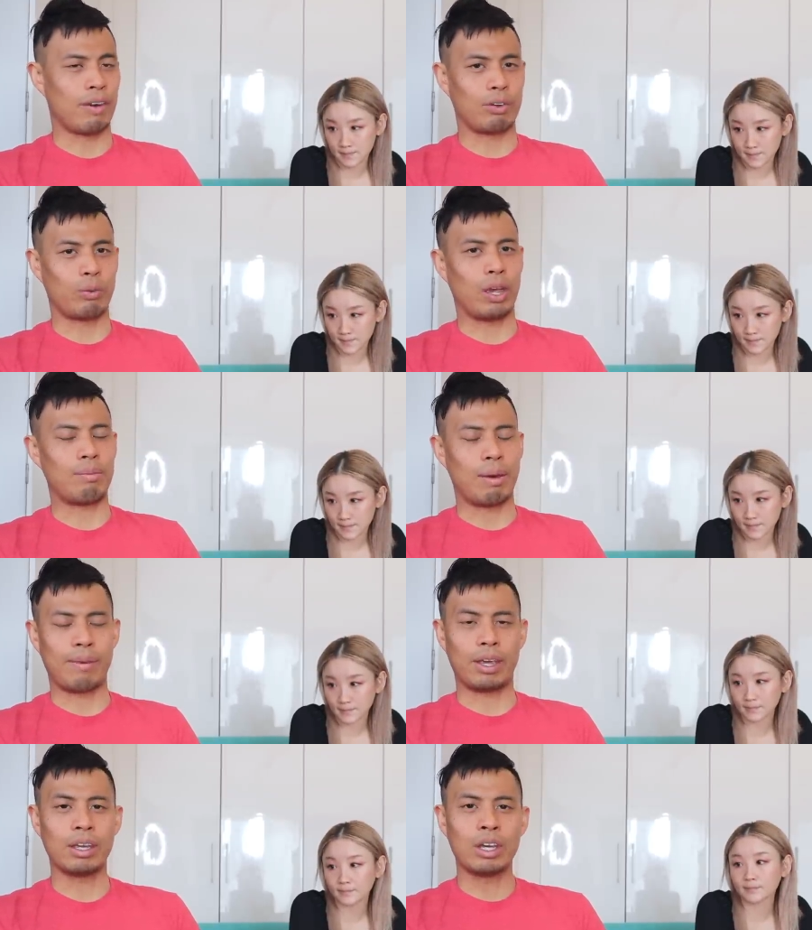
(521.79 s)
Speaker 1: you have to wait
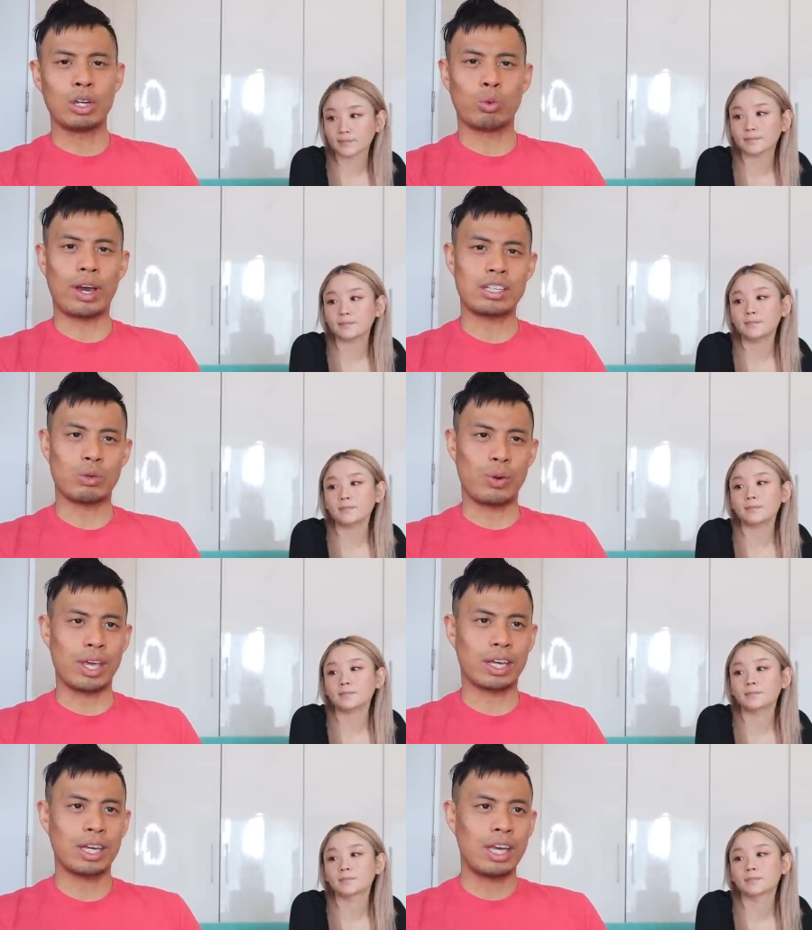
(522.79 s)
maybe twice a
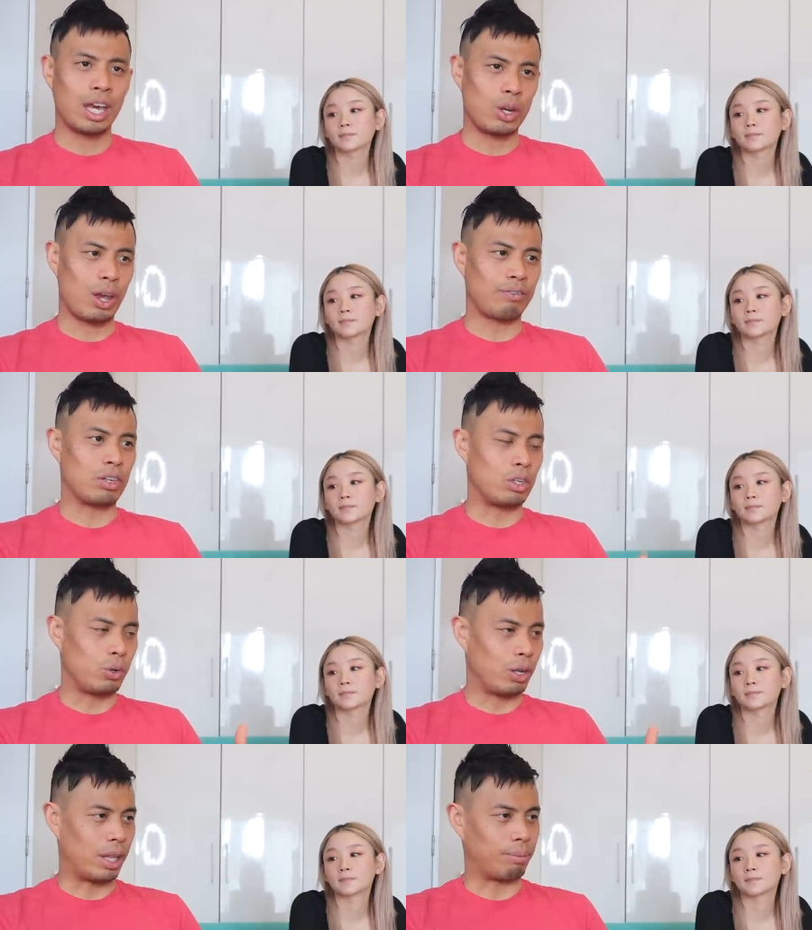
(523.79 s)
week and you have to do
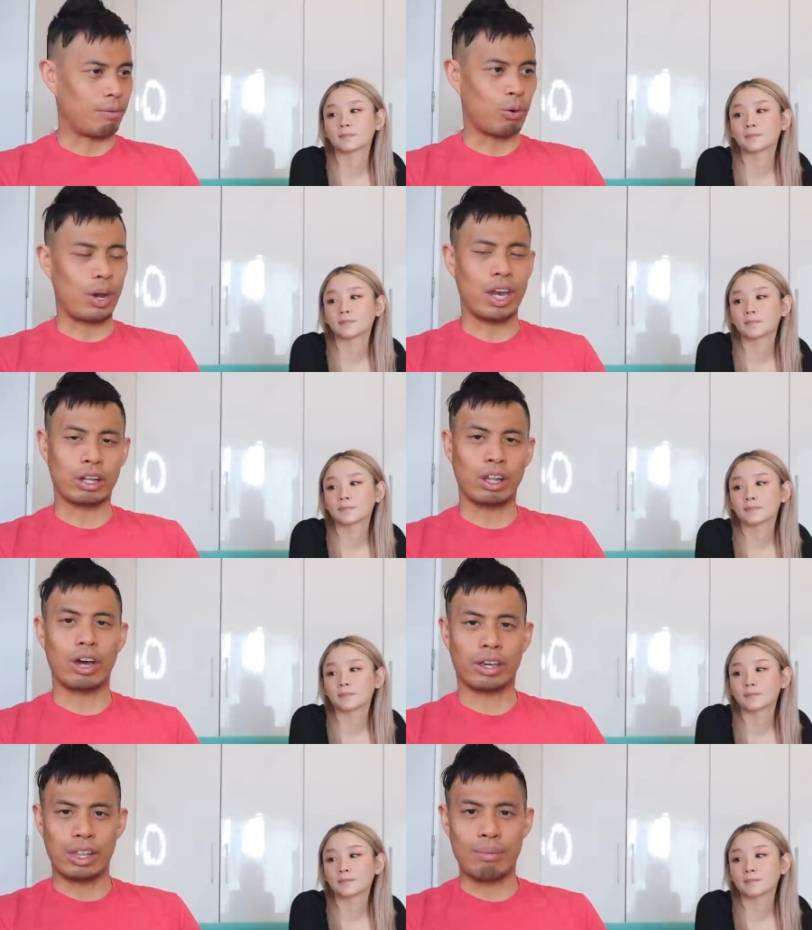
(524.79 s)
it like before 8
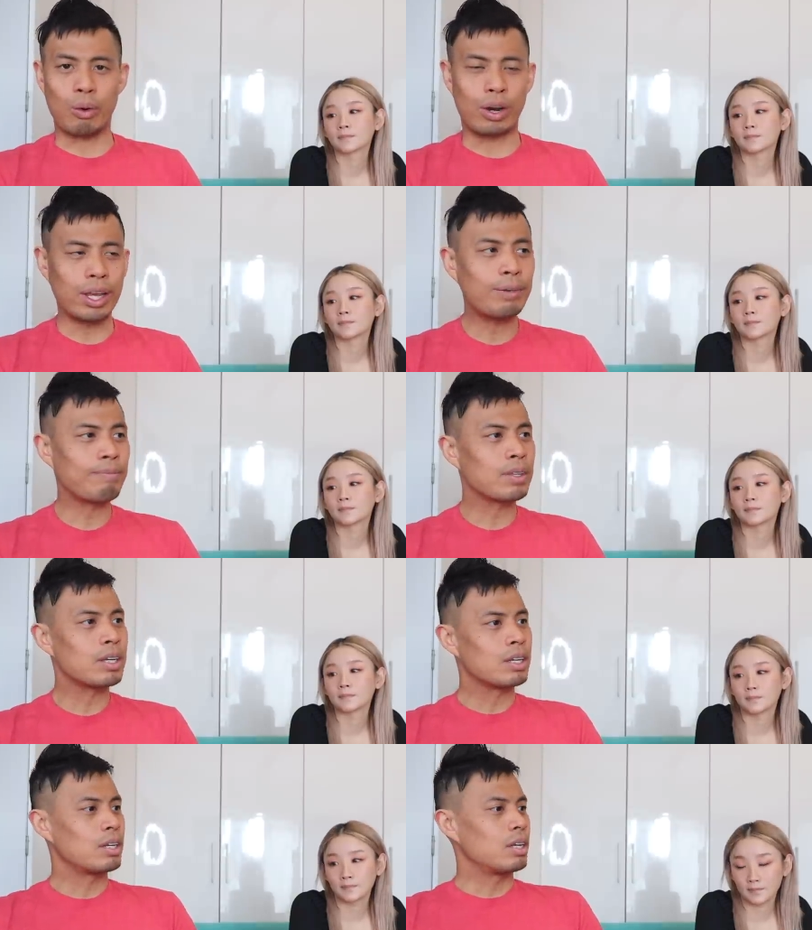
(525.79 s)
o'clock in the morning.
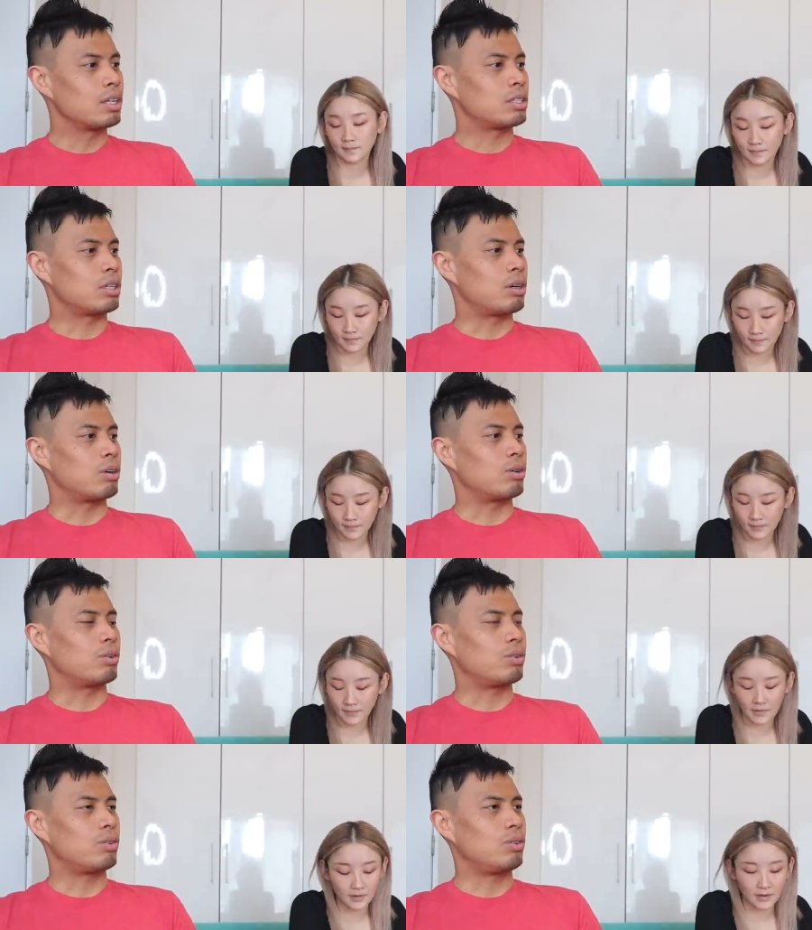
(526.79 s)
So
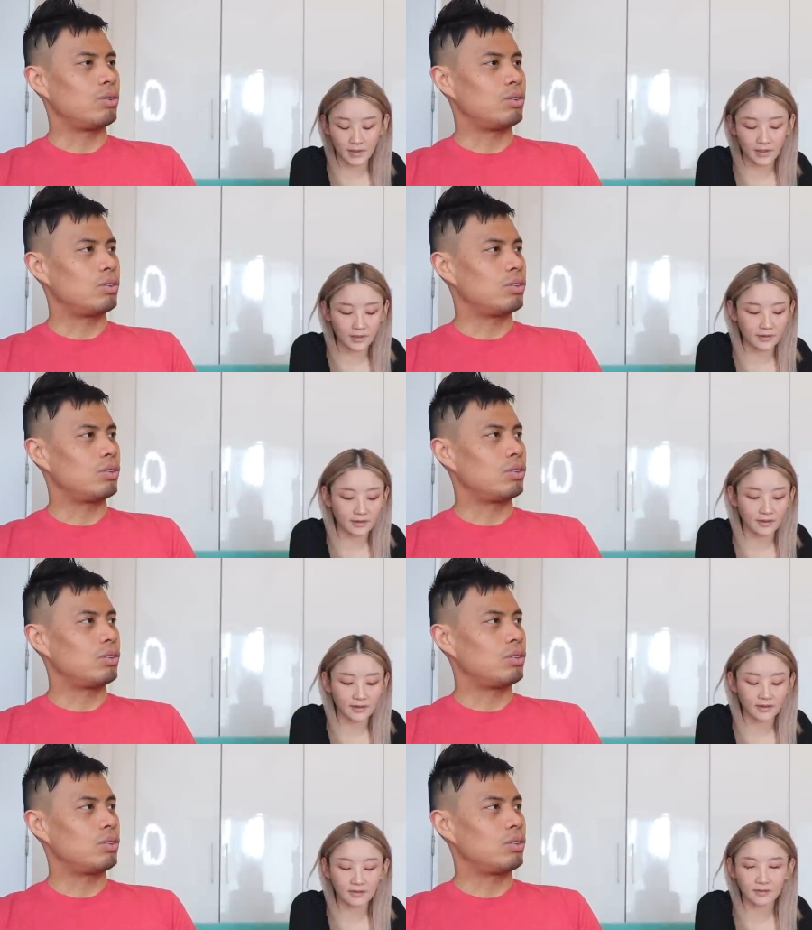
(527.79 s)
Speaker 2: I hate
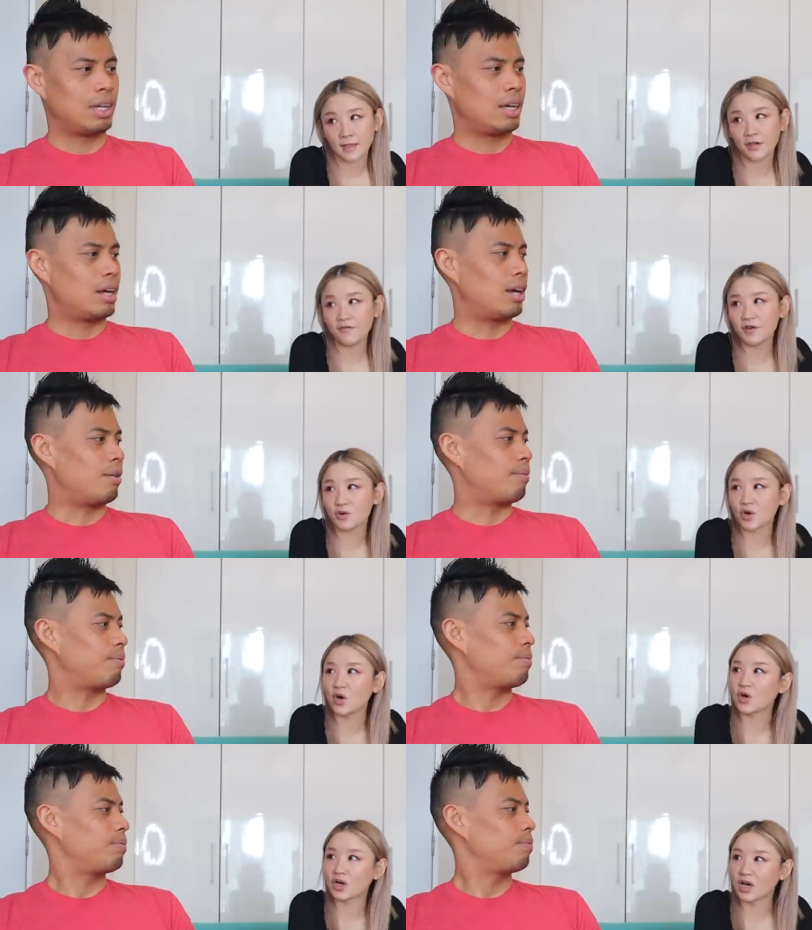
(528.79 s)
that. If you um,
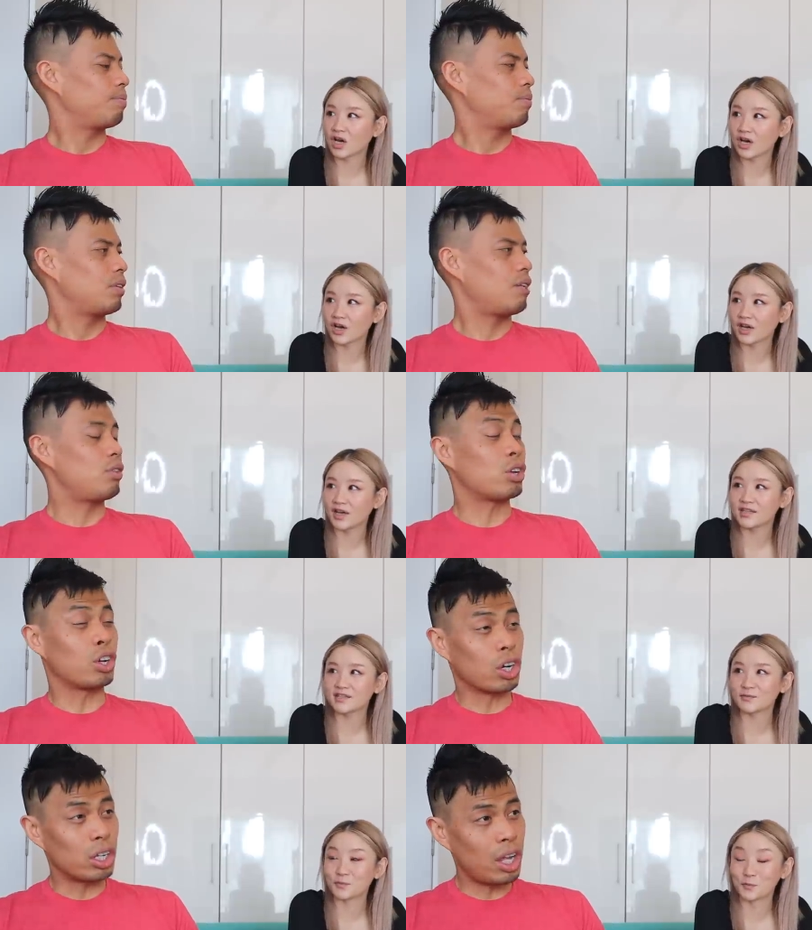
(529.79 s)
cook,
Speaker 1: if you
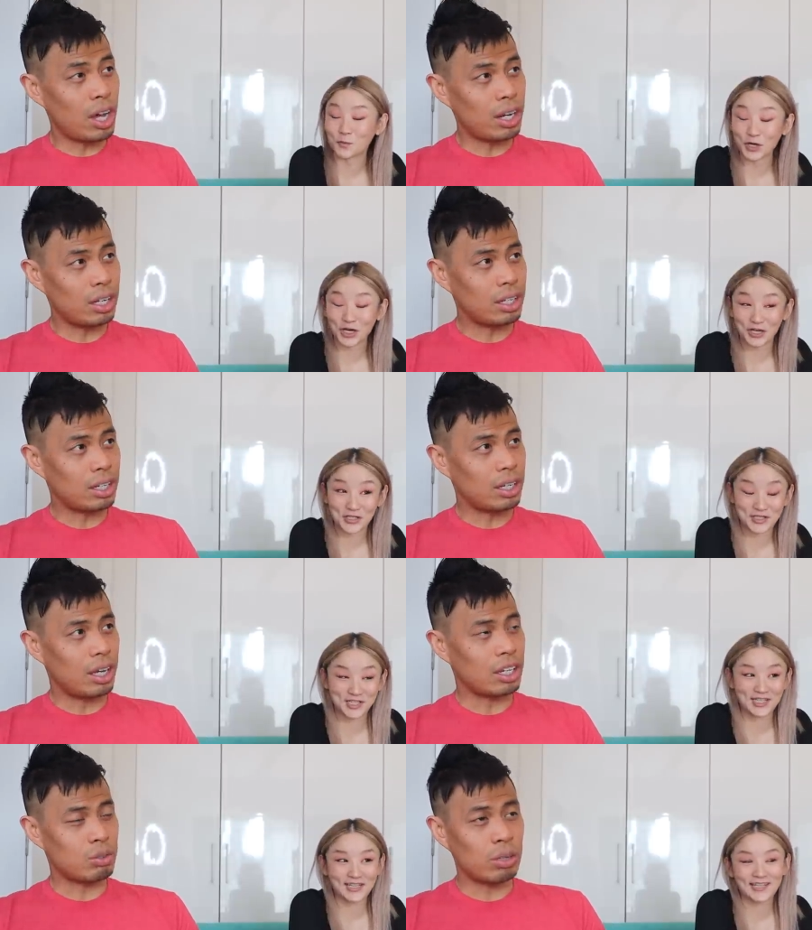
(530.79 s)
cook a lot,
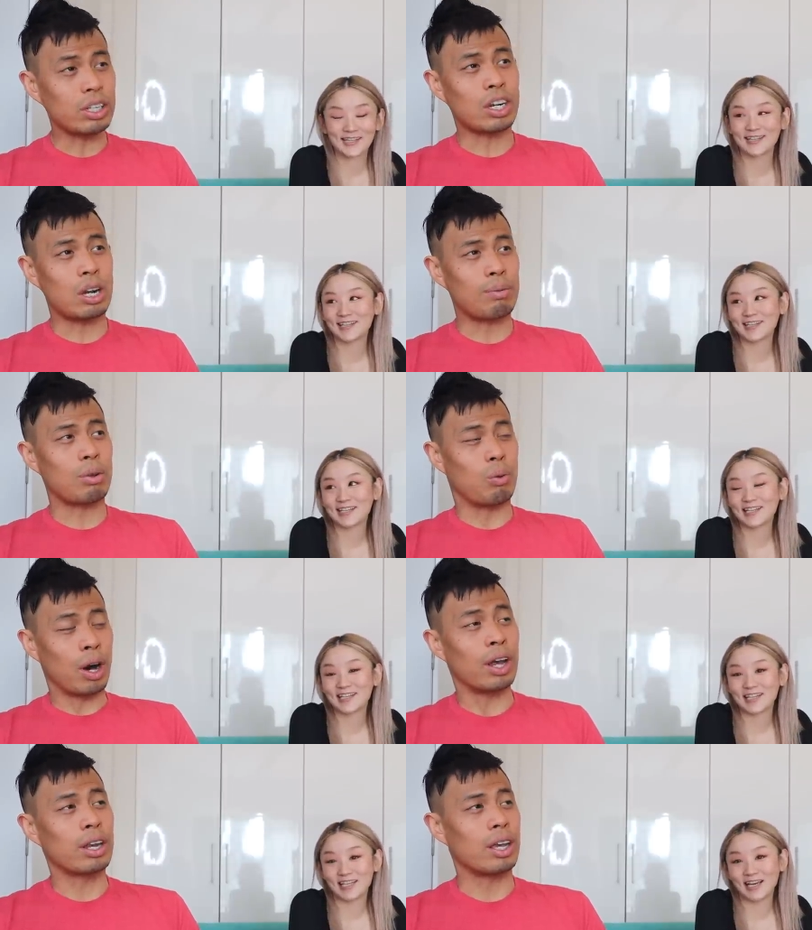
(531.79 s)
worst. it's really terrible.
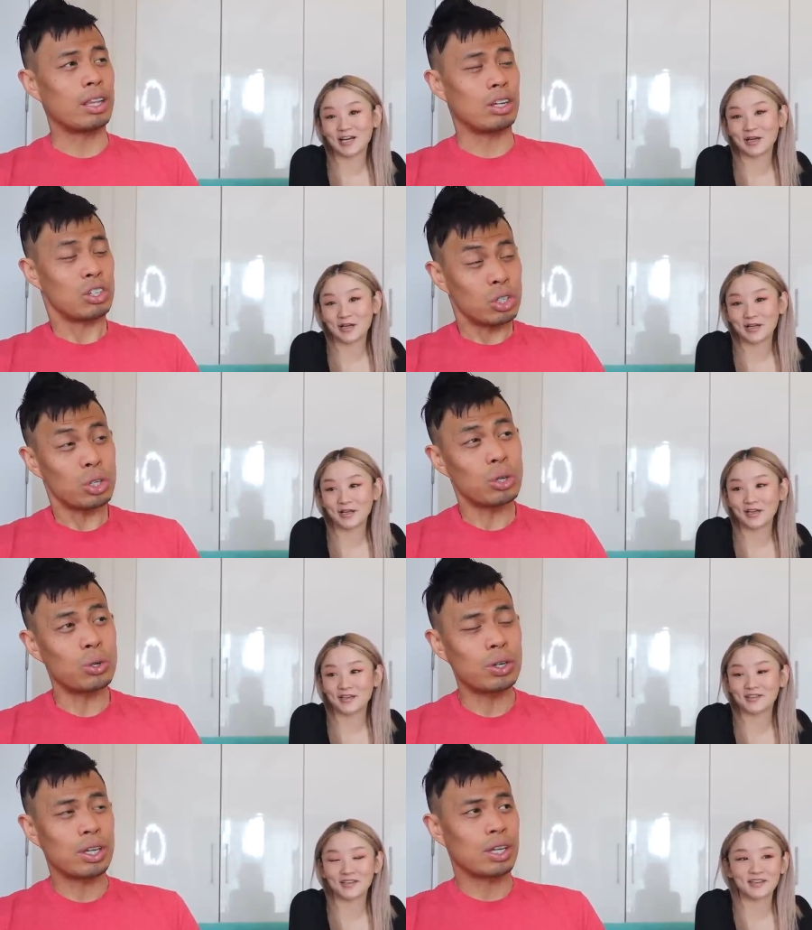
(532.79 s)
One yeah. and then two,